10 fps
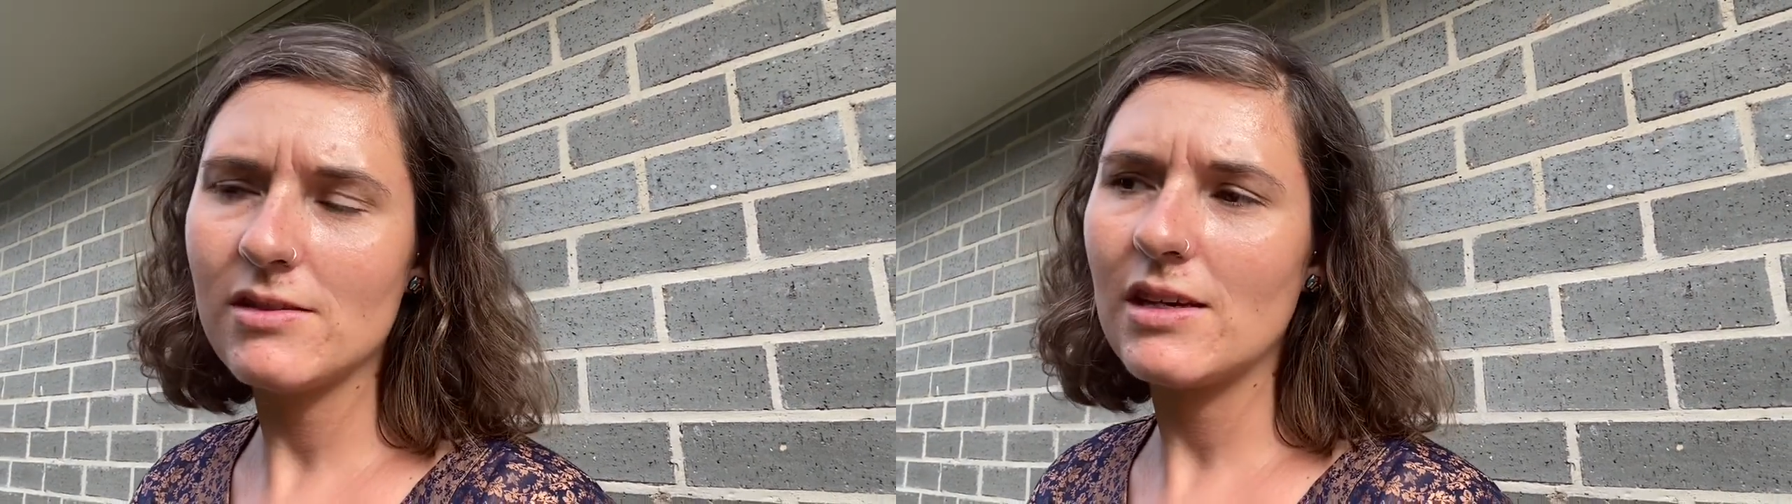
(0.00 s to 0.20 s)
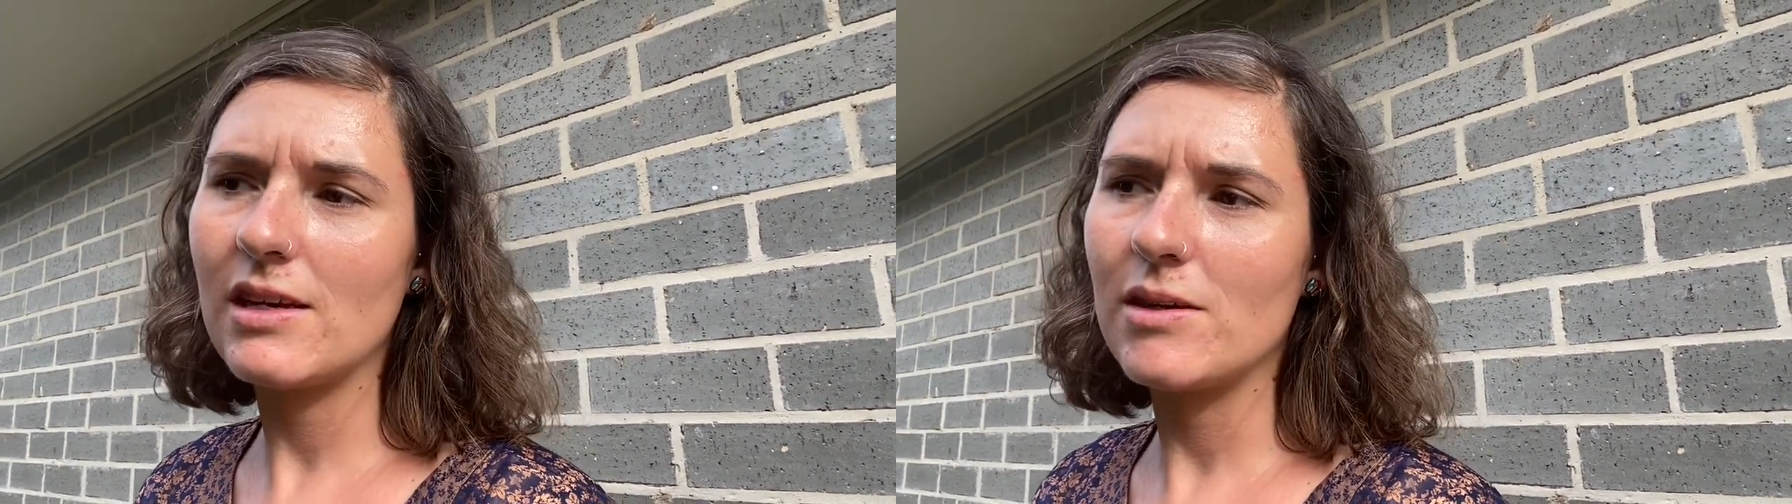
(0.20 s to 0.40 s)

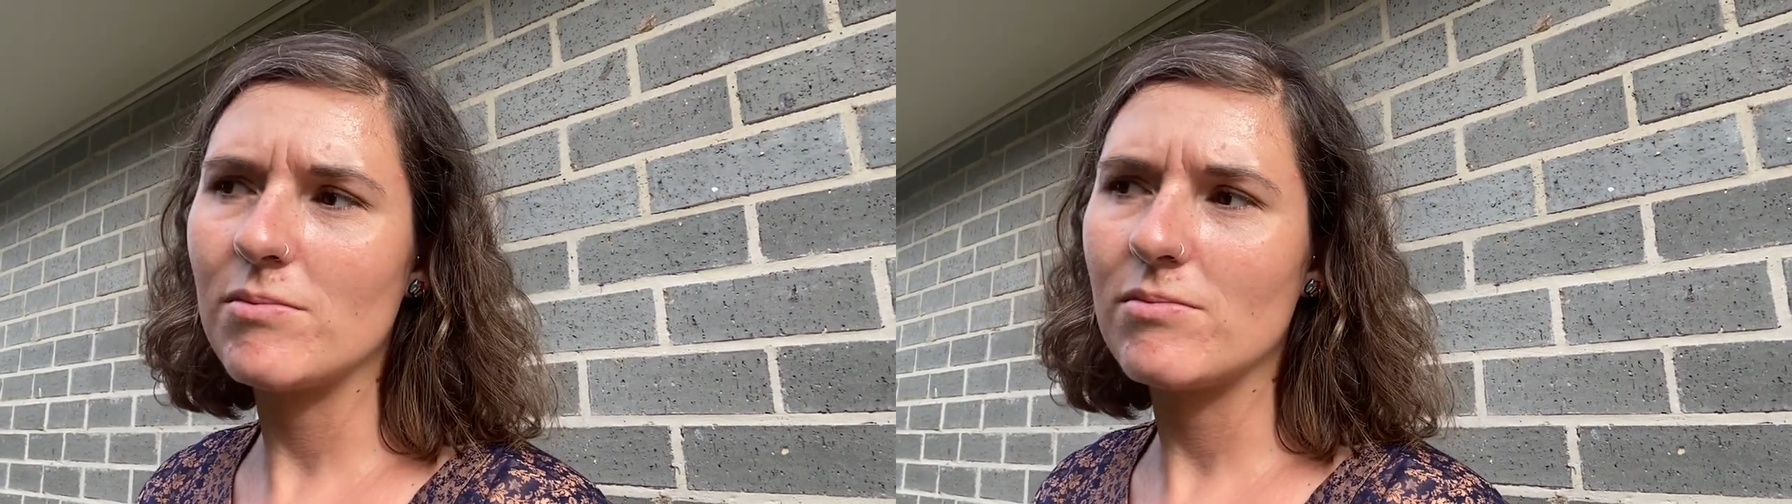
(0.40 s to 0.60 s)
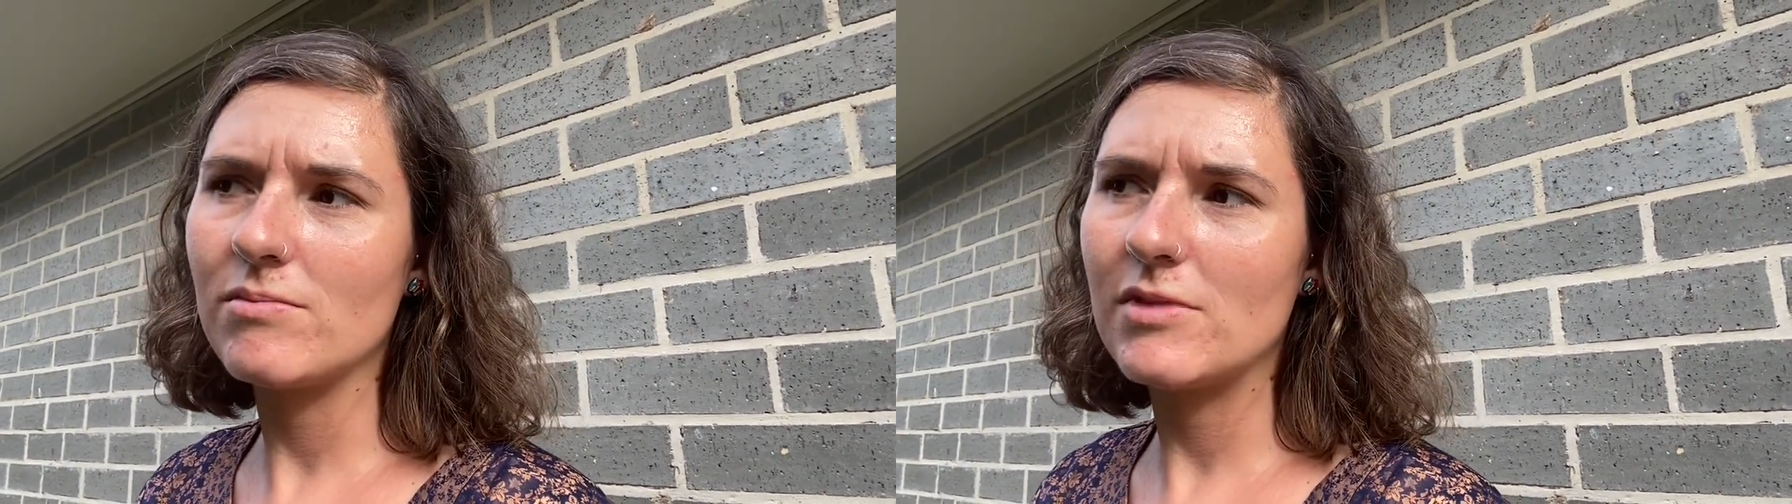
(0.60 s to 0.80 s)

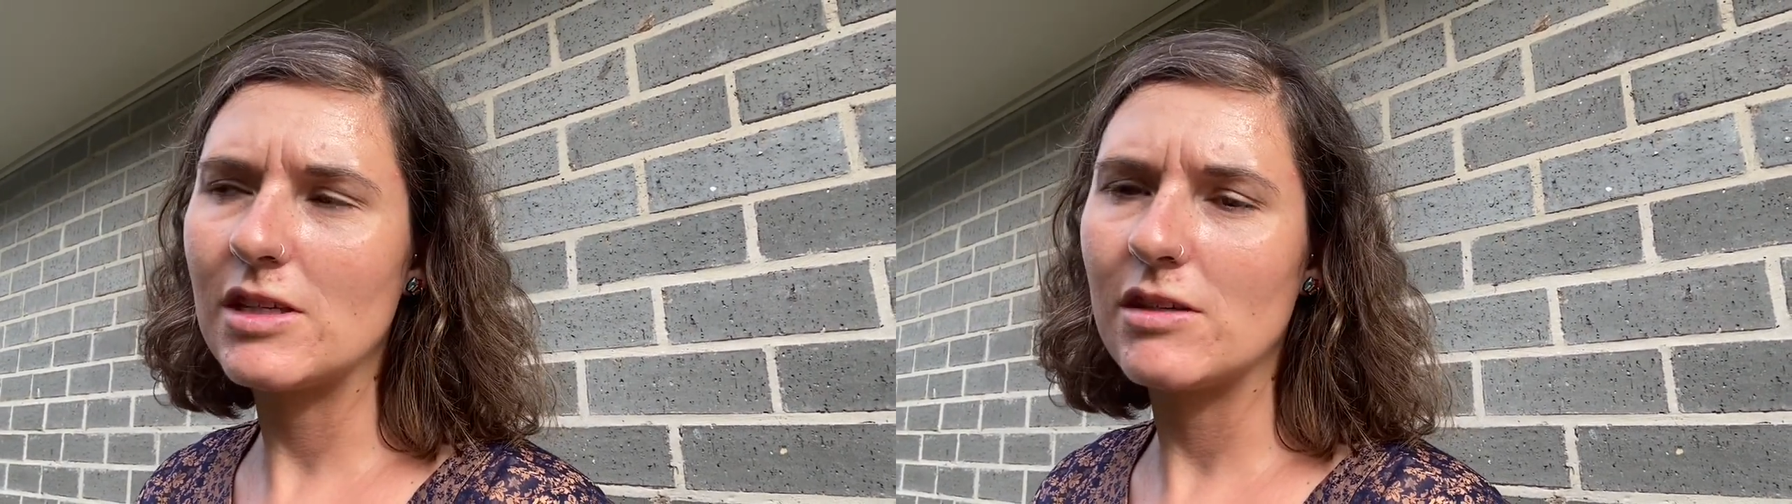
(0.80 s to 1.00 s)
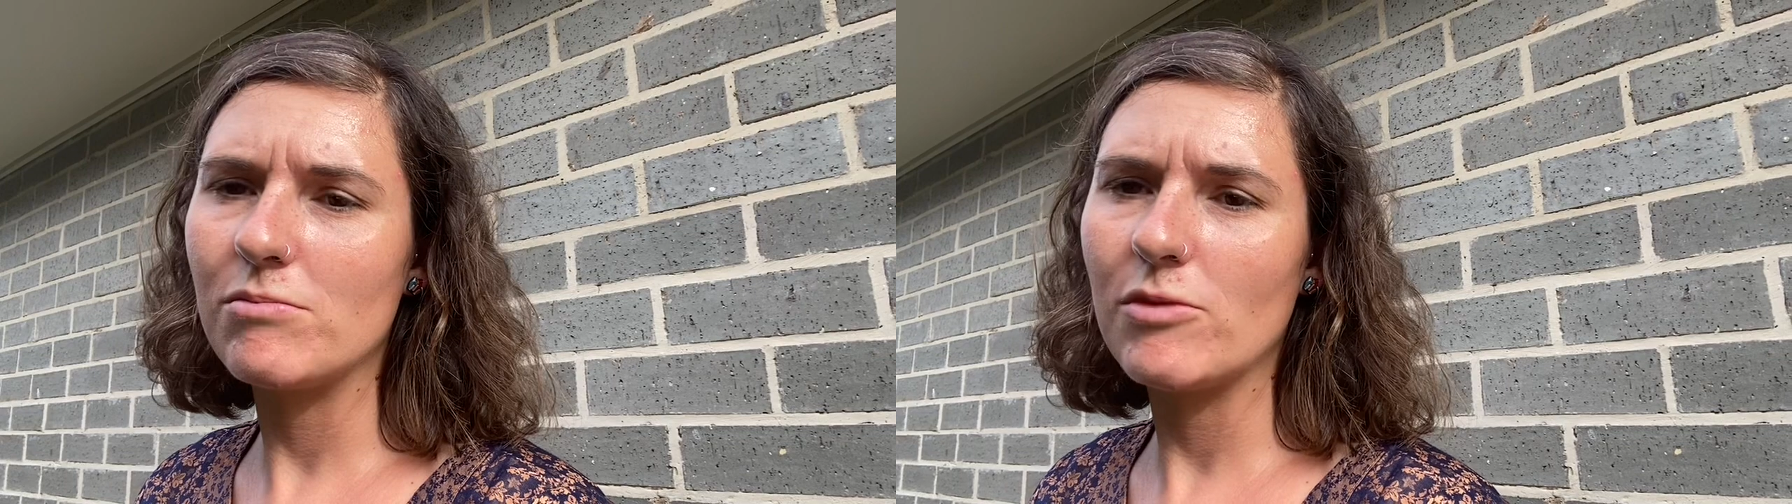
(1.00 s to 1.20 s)

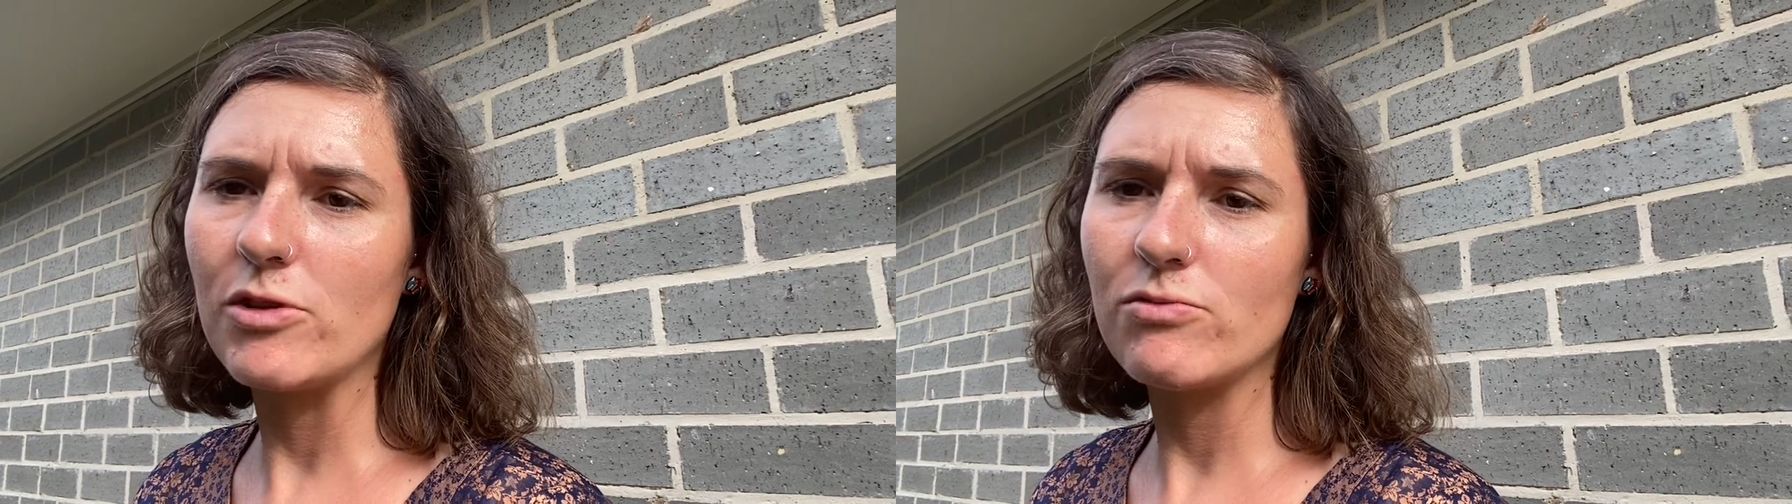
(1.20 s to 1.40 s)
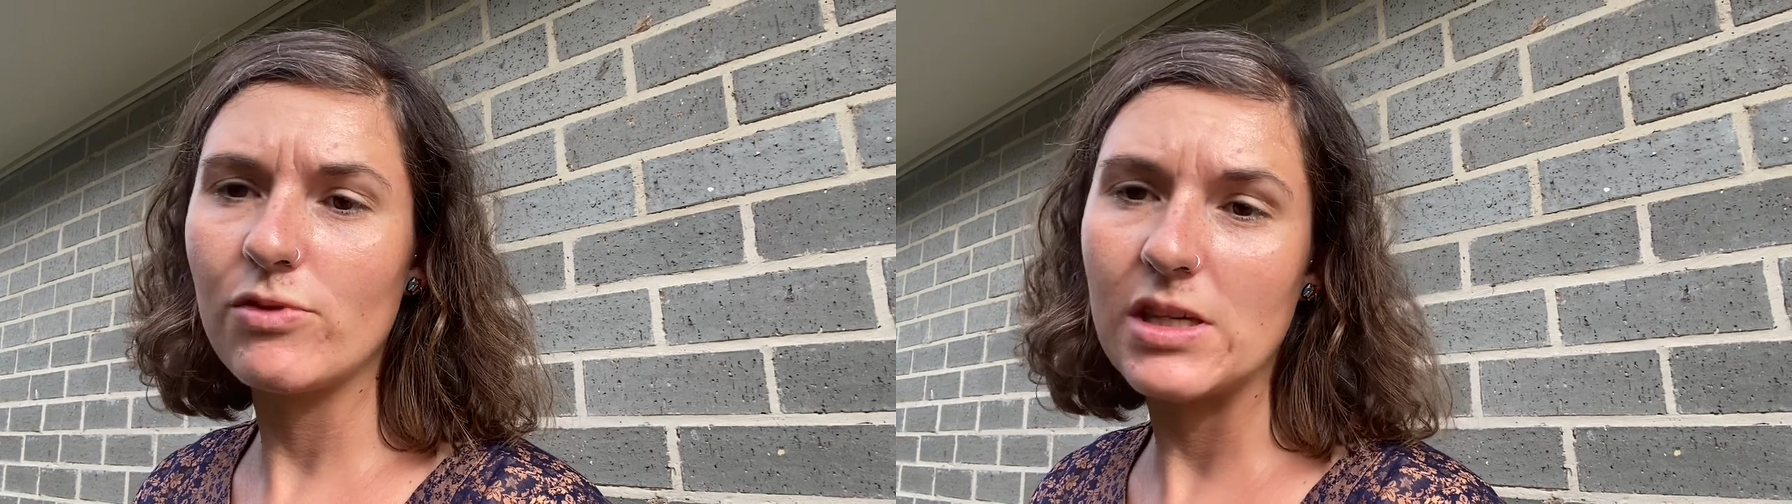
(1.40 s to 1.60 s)
The
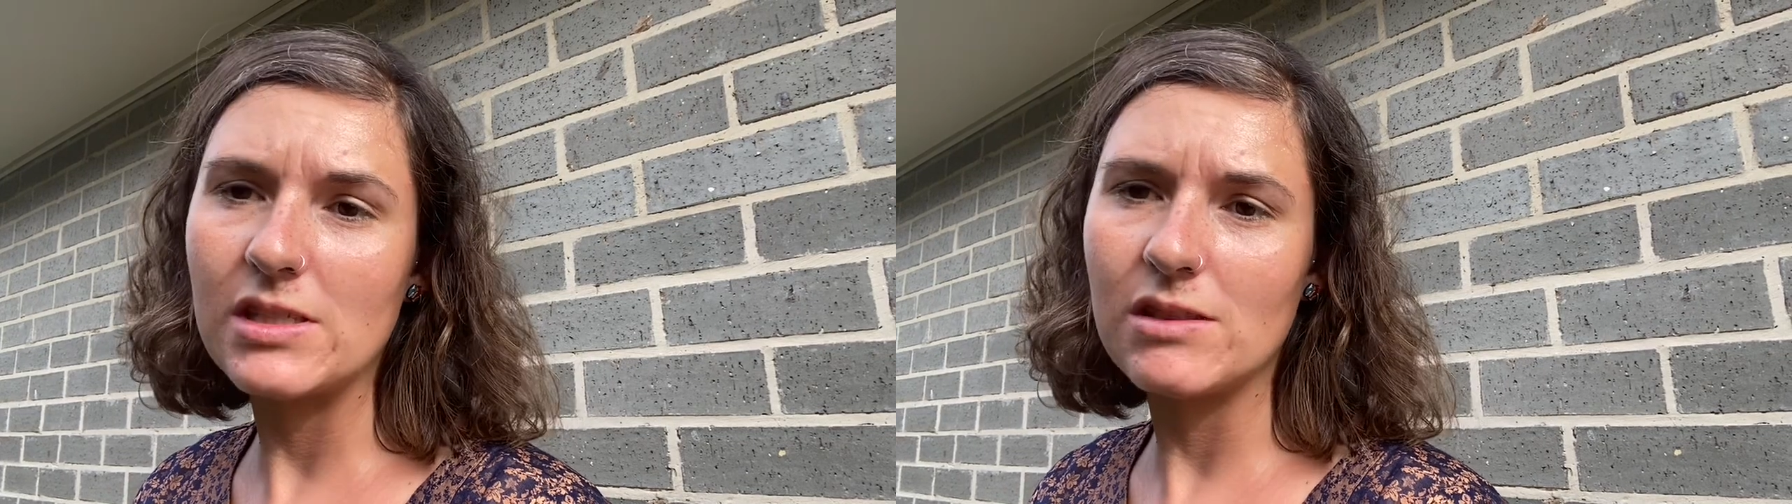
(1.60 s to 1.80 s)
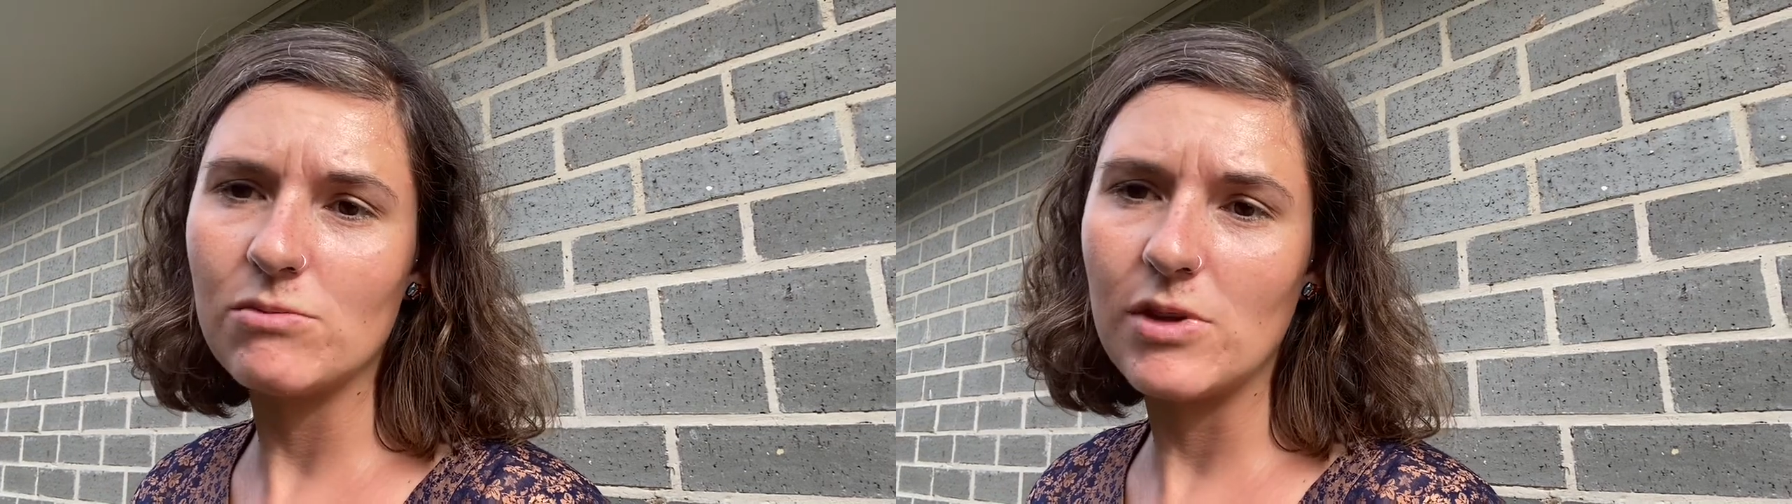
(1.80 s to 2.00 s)
most recent